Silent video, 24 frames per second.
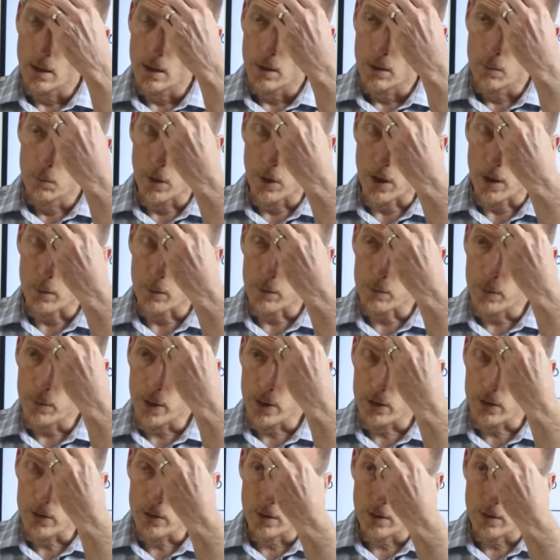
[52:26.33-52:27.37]
But I would
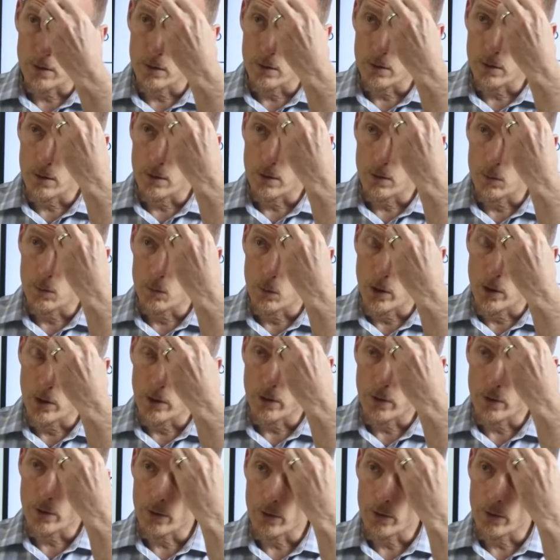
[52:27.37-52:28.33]
mix it with